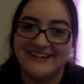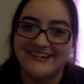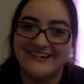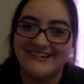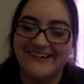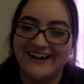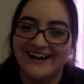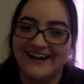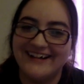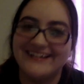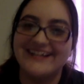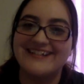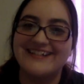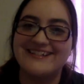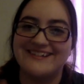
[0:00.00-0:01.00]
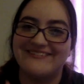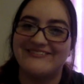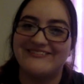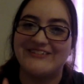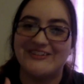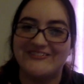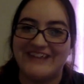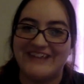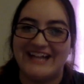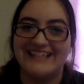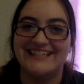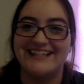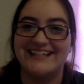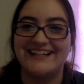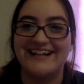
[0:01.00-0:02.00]
Younghwa except for the fact
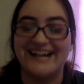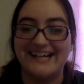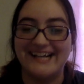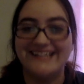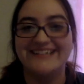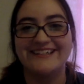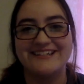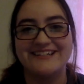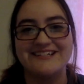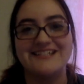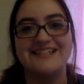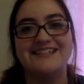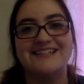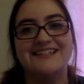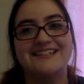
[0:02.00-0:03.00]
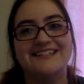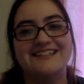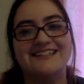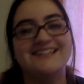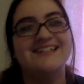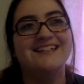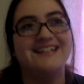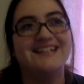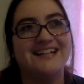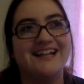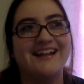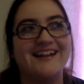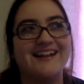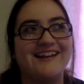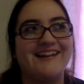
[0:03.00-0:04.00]
that he kind of looked
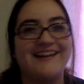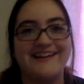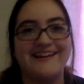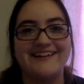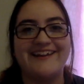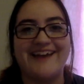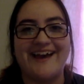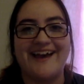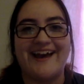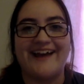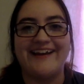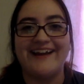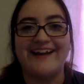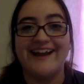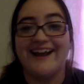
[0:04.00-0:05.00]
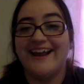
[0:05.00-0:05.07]
like a dad. And